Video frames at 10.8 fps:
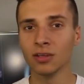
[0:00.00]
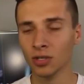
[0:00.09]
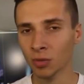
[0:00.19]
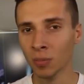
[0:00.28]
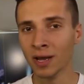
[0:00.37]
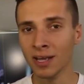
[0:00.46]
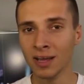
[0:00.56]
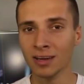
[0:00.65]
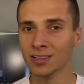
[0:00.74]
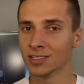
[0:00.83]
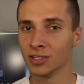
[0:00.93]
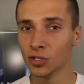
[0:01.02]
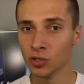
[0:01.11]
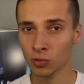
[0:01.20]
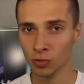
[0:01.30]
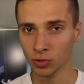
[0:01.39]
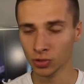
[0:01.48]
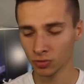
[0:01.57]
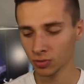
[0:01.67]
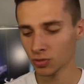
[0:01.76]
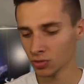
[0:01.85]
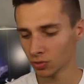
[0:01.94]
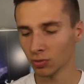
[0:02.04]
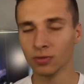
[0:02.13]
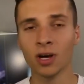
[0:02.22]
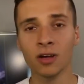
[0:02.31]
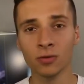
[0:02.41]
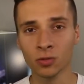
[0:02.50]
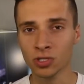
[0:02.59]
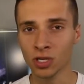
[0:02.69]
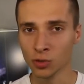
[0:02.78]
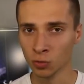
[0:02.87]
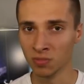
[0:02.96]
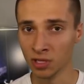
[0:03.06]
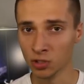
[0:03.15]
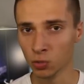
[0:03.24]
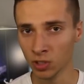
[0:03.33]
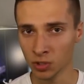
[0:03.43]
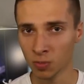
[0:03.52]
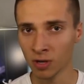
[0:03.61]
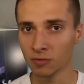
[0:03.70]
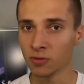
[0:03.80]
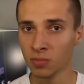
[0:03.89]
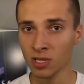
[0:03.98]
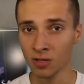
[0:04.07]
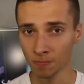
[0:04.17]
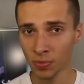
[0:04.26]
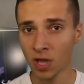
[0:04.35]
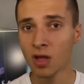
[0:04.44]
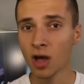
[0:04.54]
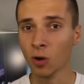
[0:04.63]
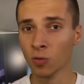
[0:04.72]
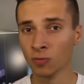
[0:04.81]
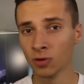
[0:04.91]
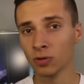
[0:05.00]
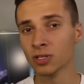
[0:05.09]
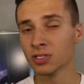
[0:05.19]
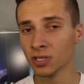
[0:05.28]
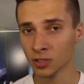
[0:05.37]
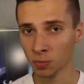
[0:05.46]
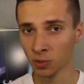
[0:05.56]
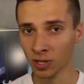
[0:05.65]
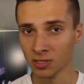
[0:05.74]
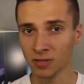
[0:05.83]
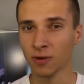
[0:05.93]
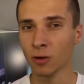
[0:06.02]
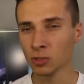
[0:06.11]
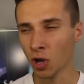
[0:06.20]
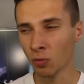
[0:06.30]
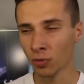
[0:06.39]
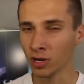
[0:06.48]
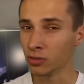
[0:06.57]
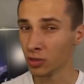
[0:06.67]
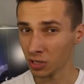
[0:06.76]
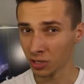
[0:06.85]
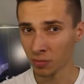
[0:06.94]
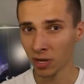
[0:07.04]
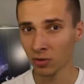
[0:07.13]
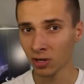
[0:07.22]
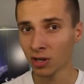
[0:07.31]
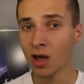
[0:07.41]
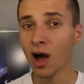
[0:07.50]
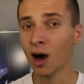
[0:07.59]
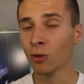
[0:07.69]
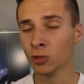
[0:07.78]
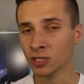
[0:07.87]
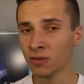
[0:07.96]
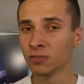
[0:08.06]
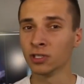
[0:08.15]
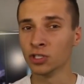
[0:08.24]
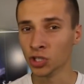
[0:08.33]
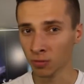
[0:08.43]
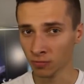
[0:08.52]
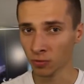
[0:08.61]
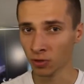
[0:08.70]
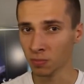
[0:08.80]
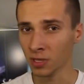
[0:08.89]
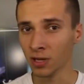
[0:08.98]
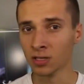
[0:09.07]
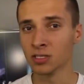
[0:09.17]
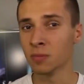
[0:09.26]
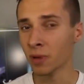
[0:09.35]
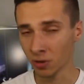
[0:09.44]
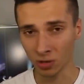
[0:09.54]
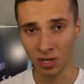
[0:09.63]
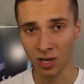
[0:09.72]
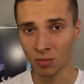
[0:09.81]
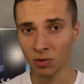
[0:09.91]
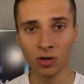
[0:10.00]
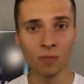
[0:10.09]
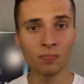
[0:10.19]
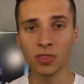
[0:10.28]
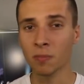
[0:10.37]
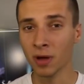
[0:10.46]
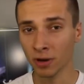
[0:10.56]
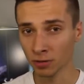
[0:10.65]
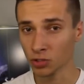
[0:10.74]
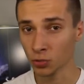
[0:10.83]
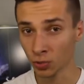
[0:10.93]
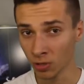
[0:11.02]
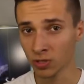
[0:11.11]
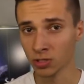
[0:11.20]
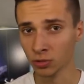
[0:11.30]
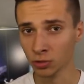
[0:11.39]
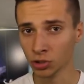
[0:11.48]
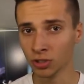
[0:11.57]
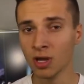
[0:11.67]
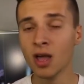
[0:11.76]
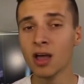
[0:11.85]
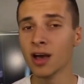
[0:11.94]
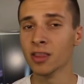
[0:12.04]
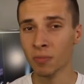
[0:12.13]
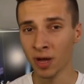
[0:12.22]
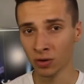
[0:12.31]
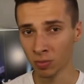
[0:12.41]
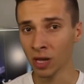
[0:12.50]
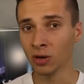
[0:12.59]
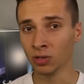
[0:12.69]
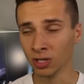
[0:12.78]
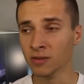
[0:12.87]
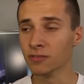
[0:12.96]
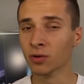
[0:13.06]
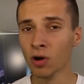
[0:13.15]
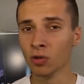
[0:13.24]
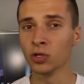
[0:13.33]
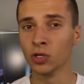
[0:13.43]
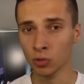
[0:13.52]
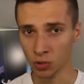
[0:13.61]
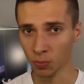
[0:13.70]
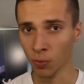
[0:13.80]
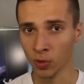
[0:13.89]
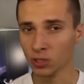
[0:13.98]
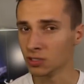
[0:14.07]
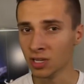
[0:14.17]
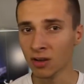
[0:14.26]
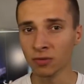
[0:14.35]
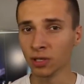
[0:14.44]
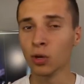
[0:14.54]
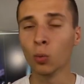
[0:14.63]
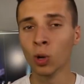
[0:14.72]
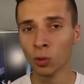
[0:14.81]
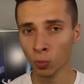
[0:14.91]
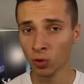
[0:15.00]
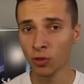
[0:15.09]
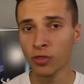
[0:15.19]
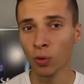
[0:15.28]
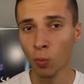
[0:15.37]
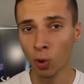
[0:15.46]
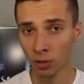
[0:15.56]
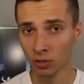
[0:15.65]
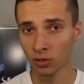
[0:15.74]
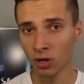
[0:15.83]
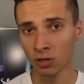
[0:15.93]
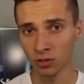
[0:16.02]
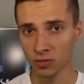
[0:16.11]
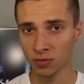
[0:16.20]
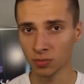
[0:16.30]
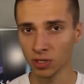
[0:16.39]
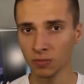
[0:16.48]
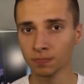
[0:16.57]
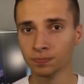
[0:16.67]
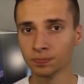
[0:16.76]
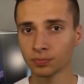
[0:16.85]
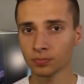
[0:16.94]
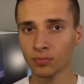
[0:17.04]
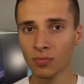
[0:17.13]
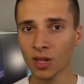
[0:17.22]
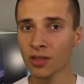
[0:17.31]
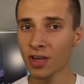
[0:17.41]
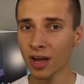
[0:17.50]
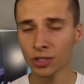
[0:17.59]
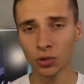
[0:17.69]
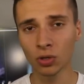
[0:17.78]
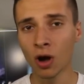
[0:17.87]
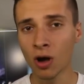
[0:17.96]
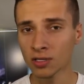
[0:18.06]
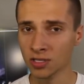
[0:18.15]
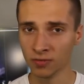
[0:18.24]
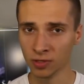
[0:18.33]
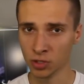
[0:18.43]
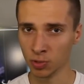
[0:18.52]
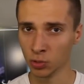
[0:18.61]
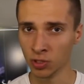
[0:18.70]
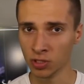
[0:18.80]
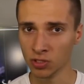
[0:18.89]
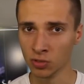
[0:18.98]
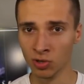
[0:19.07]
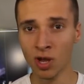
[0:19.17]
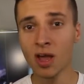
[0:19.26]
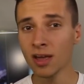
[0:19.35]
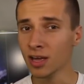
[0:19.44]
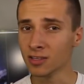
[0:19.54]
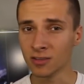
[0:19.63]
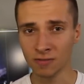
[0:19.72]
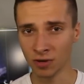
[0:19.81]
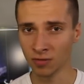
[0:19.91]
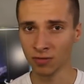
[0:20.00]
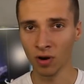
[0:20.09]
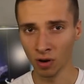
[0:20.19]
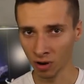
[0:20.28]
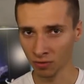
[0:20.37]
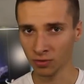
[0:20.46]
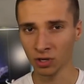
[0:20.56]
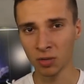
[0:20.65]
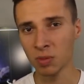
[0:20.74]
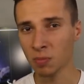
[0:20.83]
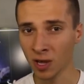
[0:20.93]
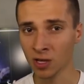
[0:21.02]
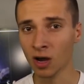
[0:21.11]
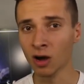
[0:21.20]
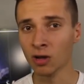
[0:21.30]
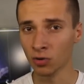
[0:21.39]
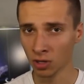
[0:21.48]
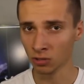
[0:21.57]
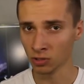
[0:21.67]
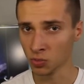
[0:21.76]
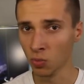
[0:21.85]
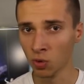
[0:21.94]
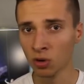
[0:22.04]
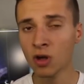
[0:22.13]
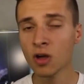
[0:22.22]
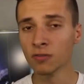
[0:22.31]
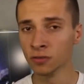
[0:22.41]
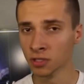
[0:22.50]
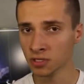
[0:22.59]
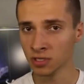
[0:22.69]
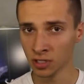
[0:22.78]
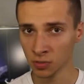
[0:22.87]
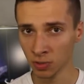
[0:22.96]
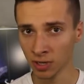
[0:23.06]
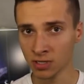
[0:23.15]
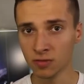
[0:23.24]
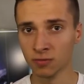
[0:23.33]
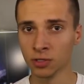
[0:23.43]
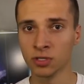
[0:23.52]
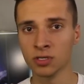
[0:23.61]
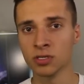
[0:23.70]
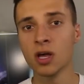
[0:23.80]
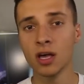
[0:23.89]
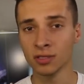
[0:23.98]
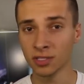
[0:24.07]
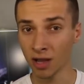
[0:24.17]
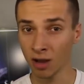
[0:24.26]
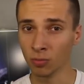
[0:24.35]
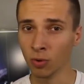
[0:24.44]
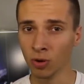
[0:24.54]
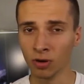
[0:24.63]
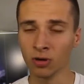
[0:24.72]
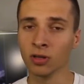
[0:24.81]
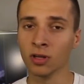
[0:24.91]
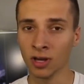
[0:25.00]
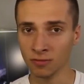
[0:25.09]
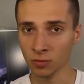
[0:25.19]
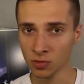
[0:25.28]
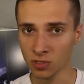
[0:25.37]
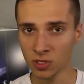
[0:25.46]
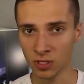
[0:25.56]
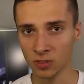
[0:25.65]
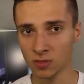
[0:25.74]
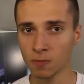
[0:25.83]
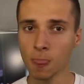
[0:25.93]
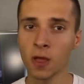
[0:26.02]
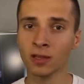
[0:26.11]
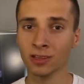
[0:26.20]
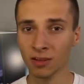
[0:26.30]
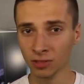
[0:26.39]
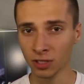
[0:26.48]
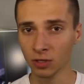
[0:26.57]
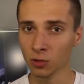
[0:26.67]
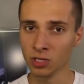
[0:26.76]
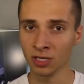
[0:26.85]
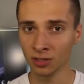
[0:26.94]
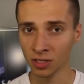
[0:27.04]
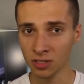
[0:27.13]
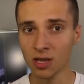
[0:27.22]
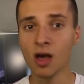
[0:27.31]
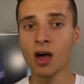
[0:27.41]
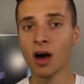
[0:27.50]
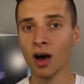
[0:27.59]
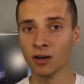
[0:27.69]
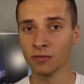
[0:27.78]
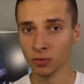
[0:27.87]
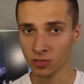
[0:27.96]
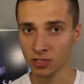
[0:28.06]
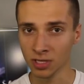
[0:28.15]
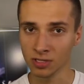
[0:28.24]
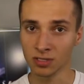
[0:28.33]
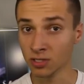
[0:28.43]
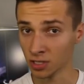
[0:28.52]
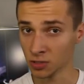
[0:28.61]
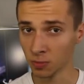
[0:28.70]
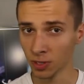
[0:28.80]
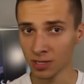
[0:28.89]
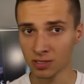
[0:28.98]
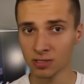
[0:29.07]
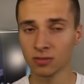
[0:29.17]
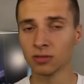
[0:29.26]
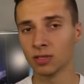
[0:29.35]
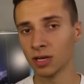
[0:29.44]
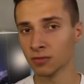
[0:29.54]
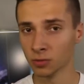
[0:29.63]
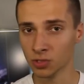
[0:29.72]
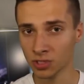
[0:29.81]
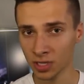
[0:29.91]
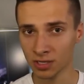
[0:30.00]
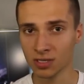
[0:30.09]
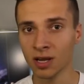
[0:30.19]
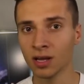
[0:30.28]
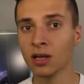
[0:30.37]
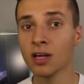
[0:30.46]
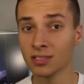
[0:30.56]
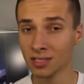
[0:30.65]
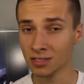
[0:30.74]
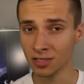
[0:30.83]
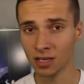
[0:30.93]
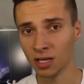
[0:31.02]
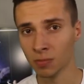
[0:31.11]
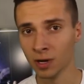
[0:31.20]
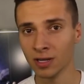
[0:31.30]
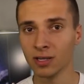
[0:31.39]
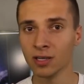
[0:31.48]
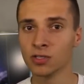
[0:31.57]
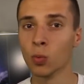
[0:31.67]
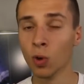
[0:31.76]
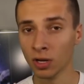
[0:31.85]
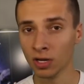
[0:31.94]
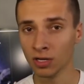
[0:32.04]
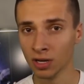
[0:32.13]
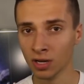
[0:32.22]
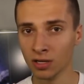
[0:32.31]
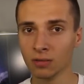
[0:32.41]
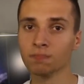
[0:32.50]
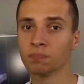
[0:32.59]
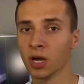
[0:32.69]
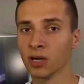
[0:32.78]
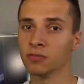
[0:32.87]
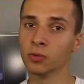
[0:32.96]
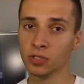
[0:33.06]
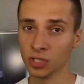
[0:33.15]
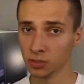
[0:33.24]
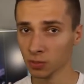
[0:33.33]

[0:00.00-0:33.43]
my hand isn't huge. So iPhone 6 would be the sweet spot for me. However, the 6 Plus, if I was already thinking about it, I would definitely jump for it because the better camera, the better screen resolution, and the better battery life are all huge points, definitely well worth the $100 for me. And the actual cost difference between these two isn't very far off. You're going to be paying $100 more for the 6 Plus versus its counterpart on the iPhone 6. And leveling goes like this: iPhone 6 and 6 Plus. The iPhone 6 at 16 gigabyte is $199. iPhone 6